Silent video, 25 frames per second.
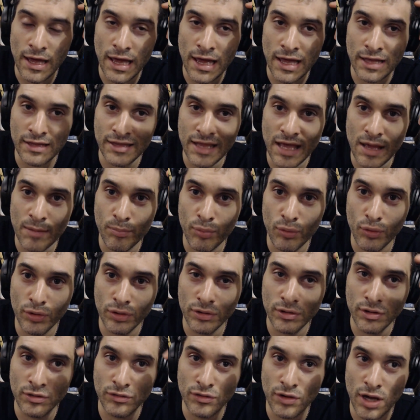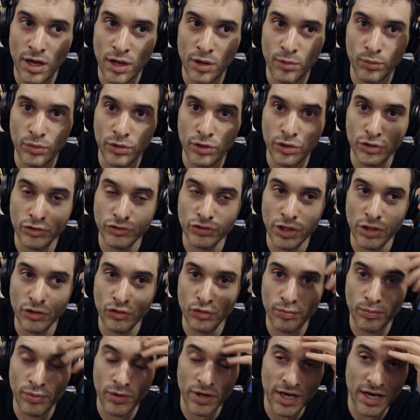at that point in time where you're trying to
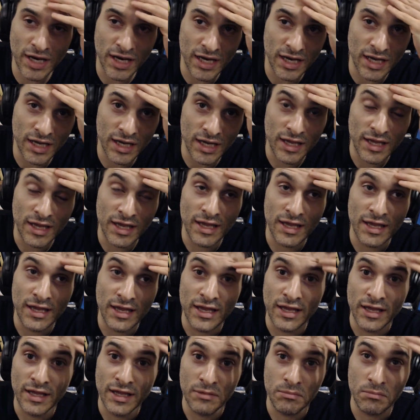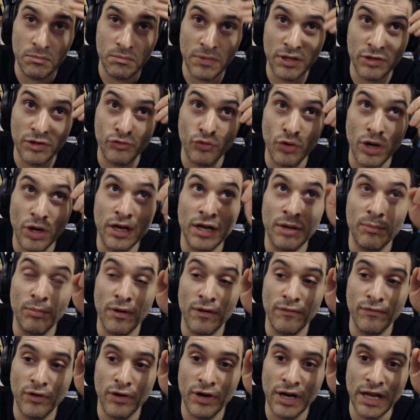pray is right
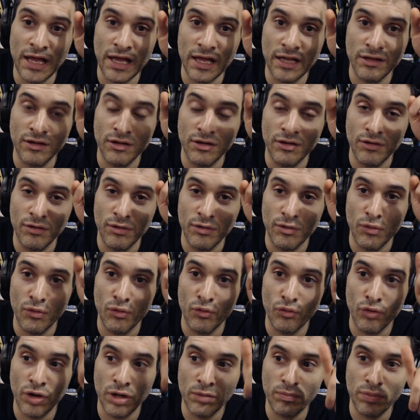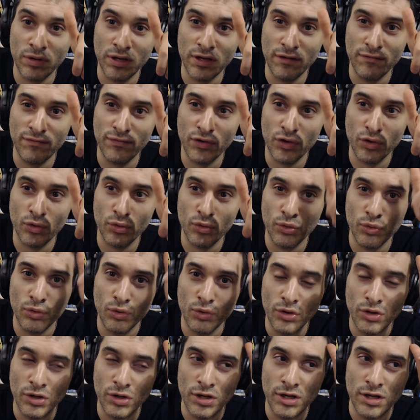above your head or right beneath you
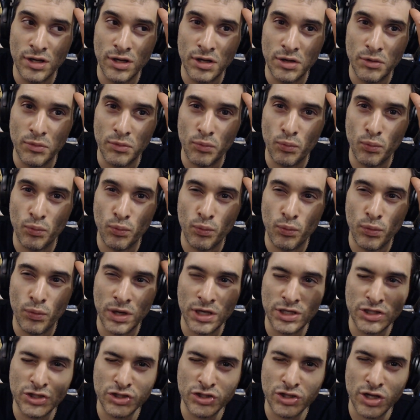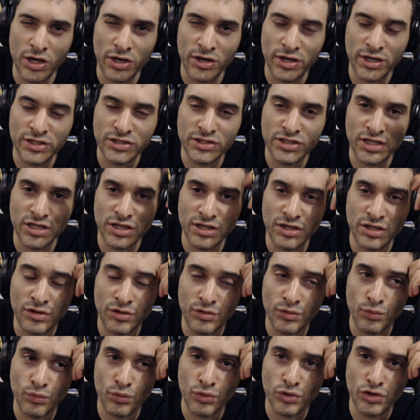which
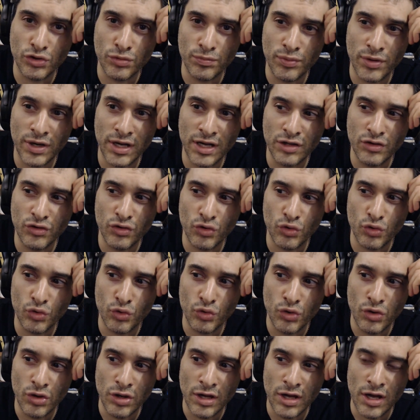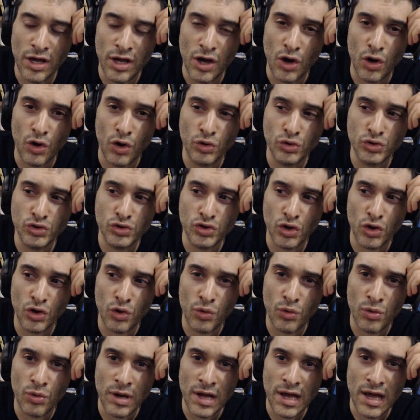direction would you pray to?
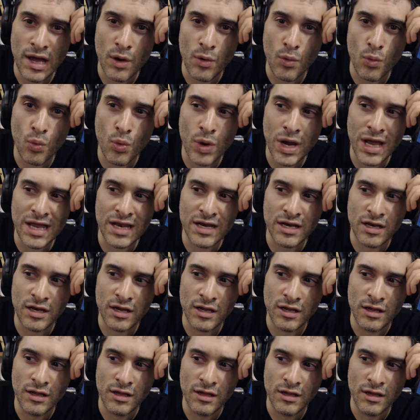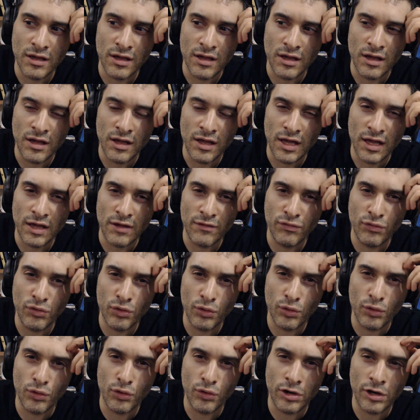Also, when? If
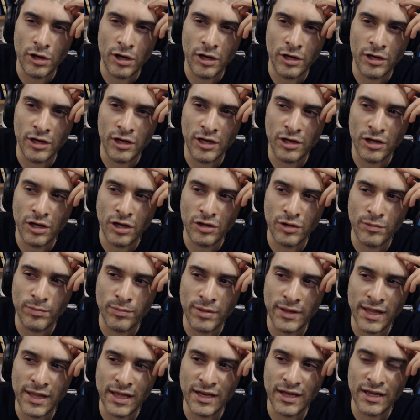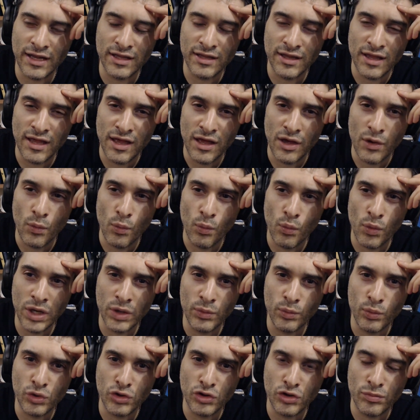you were on another planet,
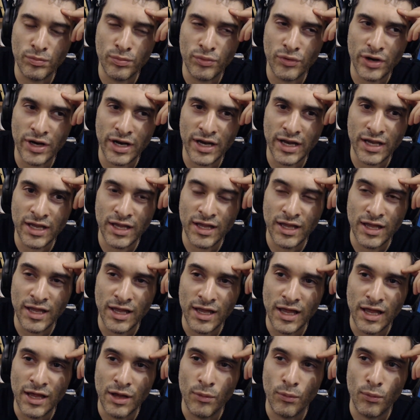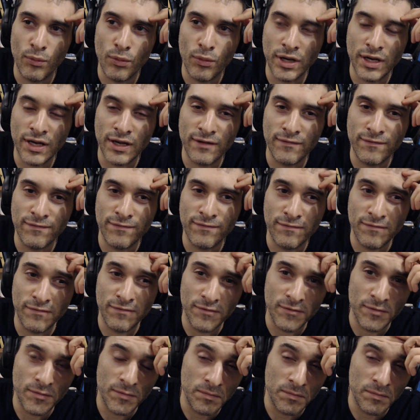when would you pray? What if,